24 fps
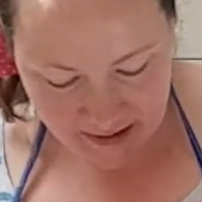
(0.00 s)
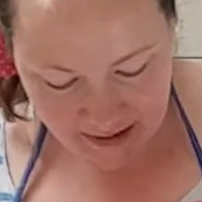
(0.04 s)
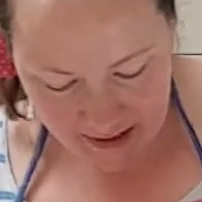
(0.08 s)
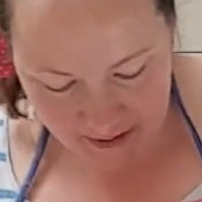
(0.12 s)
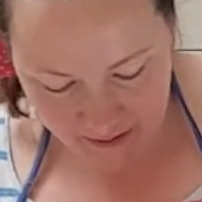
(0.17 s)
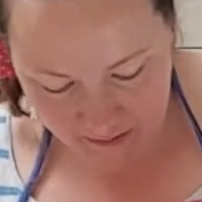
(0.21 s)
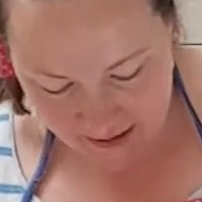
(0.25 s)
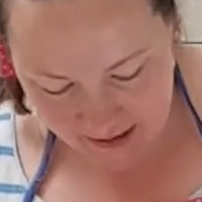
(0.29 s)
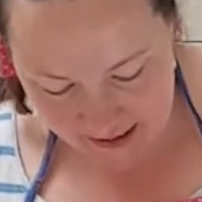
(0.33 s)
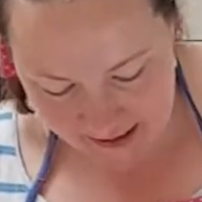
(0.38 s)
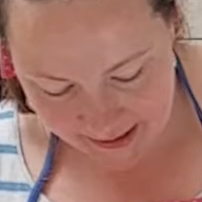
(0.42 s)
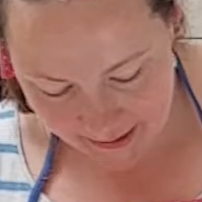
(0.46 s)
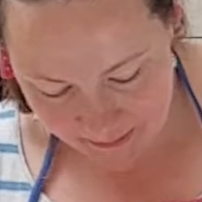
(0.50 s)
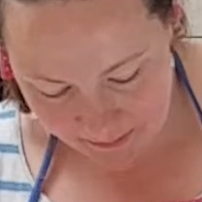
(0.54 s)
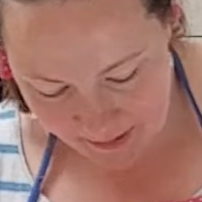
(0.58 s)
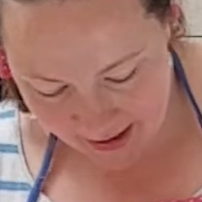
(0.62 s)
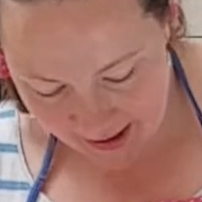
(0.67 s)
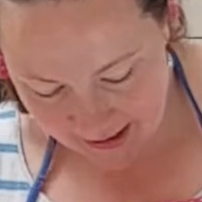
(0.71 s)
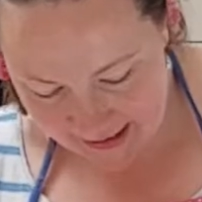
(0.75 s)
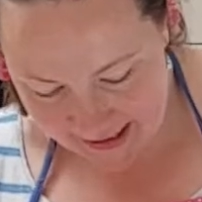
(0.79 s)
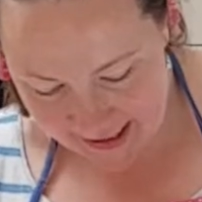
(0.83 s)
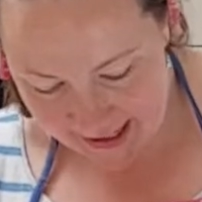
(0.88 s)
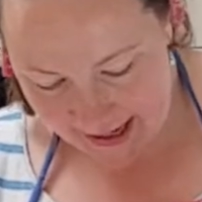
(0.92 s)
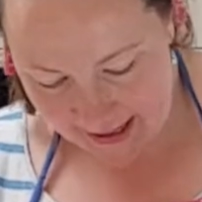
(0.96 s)
So just
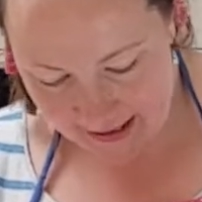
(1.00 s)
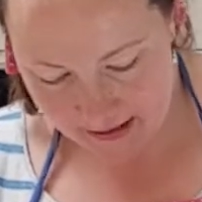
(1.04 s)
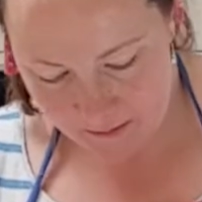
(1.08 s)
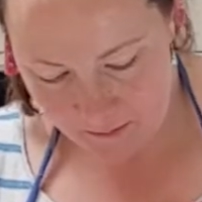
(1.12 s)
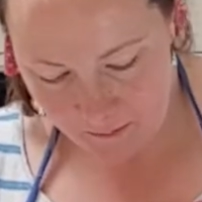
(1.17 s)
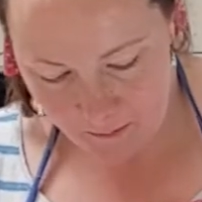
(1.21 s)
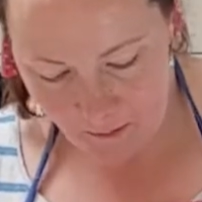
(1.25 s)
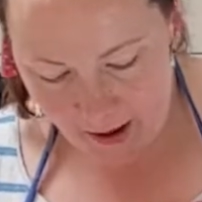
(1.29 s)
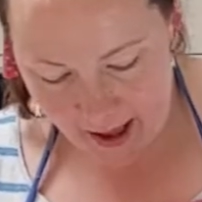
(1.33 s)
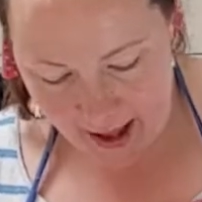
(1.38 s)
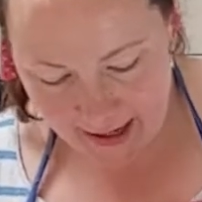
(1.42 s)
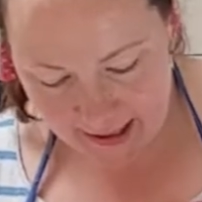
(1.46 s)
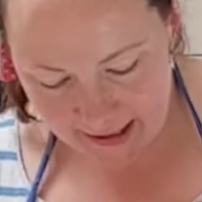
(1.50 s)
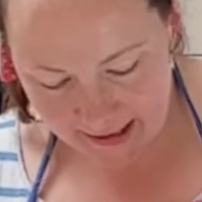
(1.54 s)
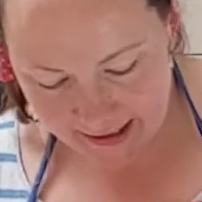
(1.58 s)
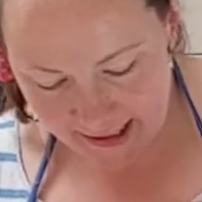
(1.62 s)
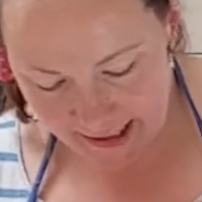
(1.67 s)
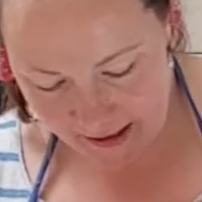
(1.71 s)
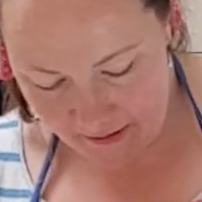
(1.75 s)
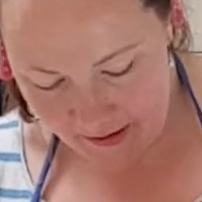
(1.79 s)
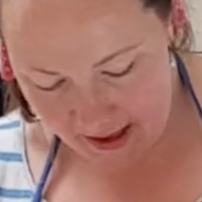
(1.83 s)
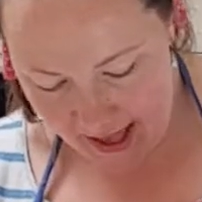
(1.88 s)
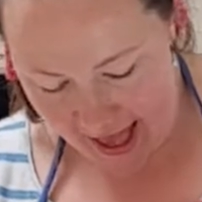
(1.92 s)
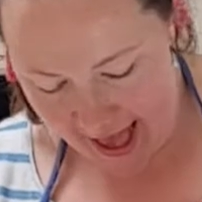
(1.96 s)
mix it as well
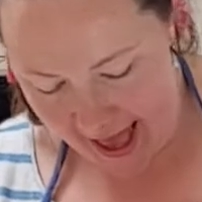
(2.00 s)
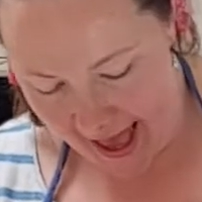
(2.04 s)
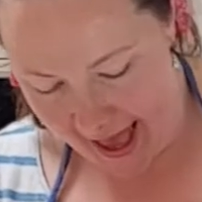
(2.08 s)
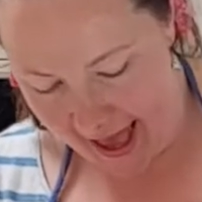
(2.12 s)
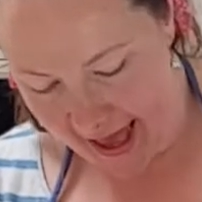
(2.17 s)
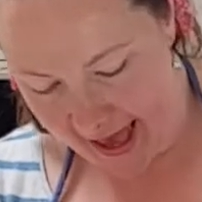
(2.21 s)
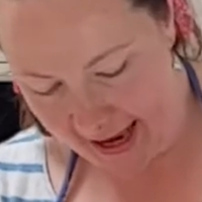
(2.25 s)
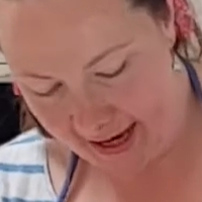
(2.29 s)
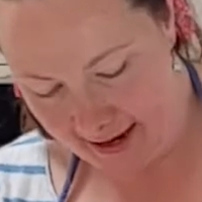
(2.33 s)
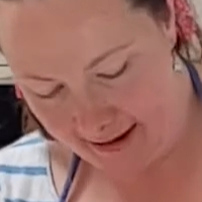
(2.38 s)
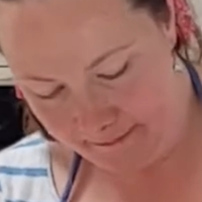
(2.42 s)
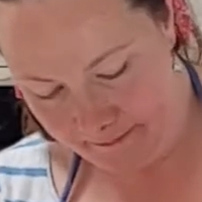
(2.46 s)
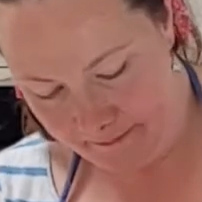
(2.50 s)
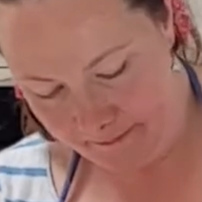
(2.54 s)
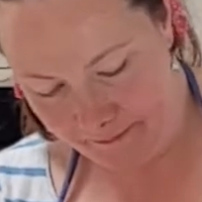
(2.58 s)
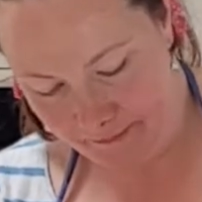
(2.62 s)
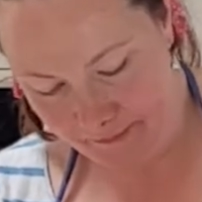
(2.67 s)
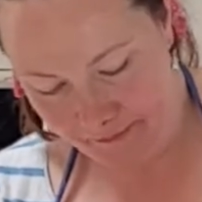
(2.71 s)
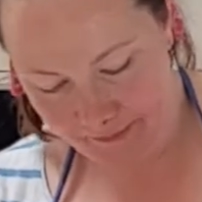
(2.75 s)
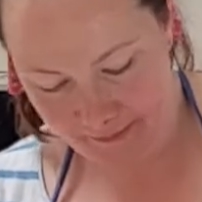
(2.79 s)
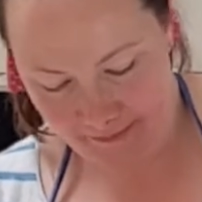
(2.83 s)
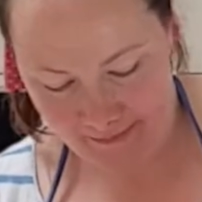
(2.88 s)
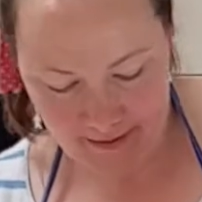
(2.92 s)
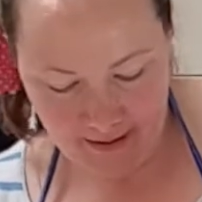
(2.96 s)
as you can.
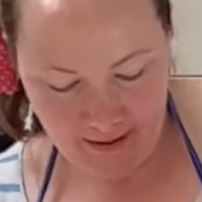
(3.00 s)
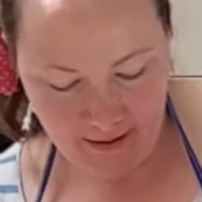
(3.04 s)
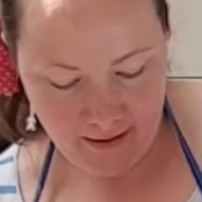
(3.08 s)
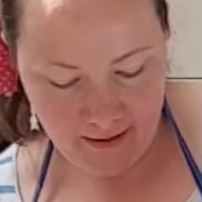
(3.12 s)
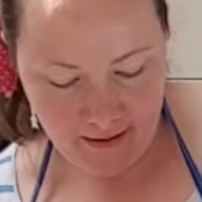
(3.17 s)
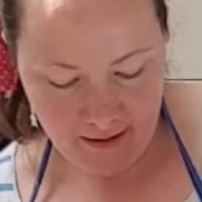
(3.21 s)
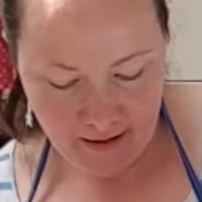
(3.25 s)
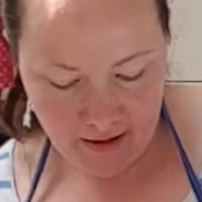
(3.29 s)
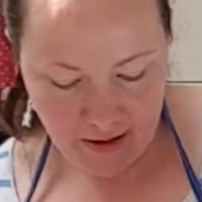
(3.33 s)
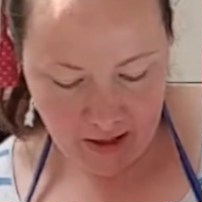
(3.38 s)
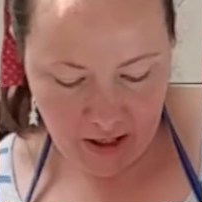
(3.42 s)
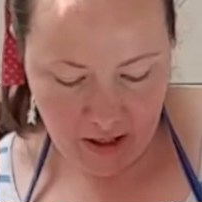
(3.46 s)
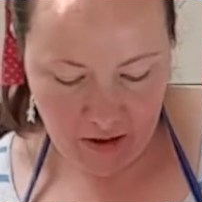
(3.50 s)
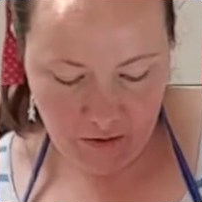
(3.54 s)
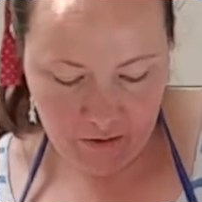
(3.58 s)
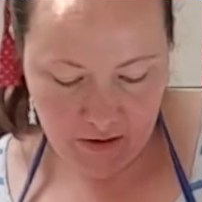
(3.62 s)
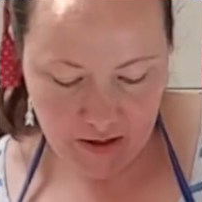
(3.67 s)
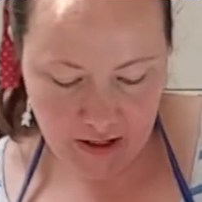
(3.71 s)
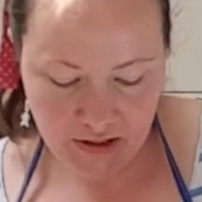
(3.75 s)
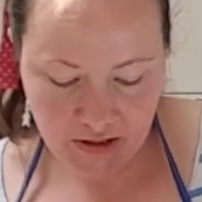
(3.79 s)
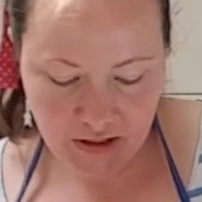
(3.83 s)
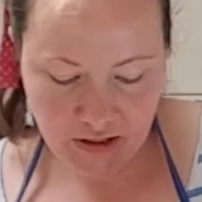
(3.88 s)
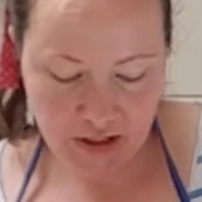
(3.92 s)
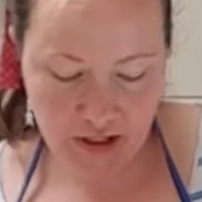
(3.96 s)
You
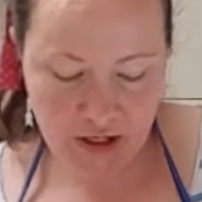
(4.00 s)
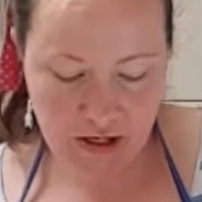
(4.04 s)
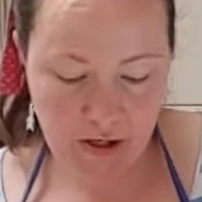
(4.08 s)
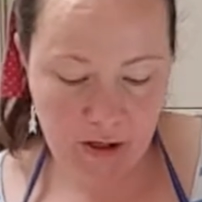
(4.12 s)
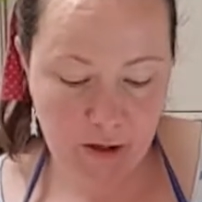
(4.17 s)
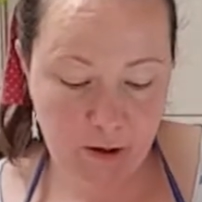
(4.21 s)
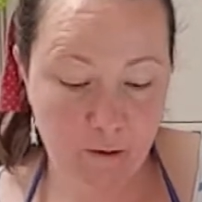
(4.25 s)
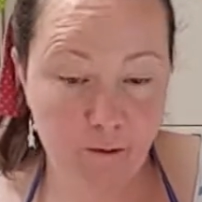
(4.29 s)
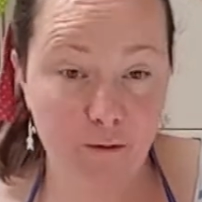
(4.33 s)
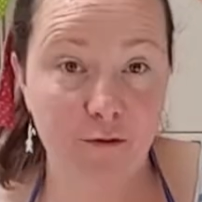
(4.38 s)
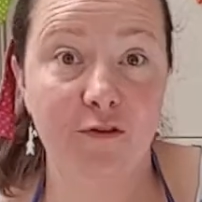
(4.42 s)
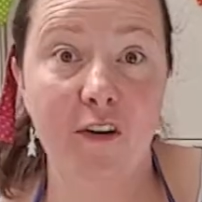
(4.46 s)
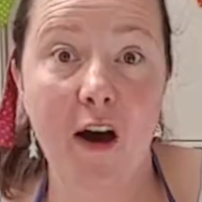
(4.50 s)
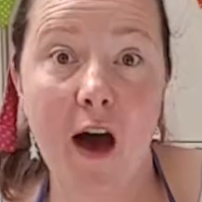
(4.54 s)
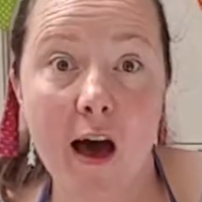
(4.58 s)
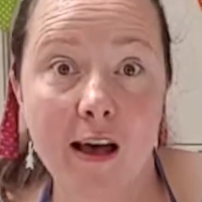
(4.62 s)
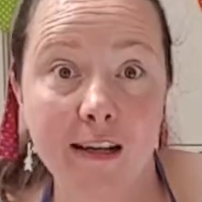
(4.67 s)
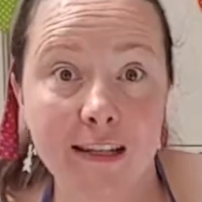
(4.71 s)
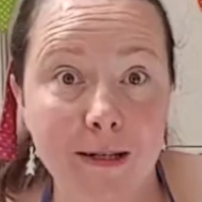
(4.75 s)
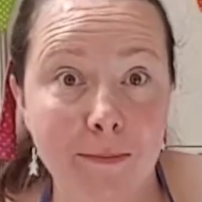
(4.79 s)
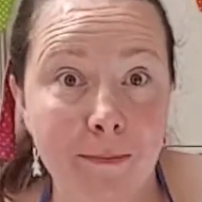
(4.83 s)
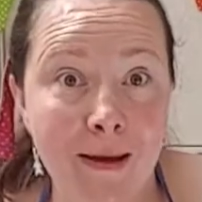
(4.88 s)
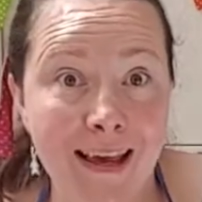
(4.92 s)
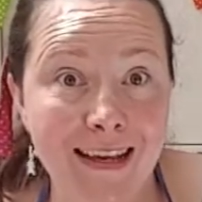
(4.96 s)
could do
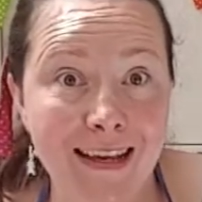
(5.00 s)
fast